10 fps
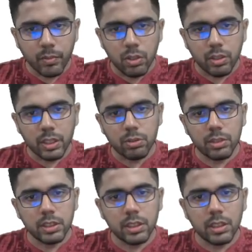Okay, so
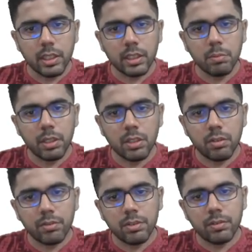this is like remainder
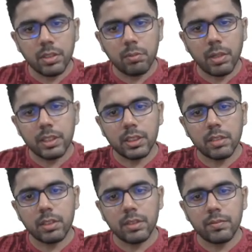of 50 by
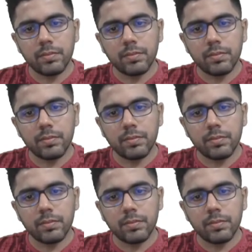7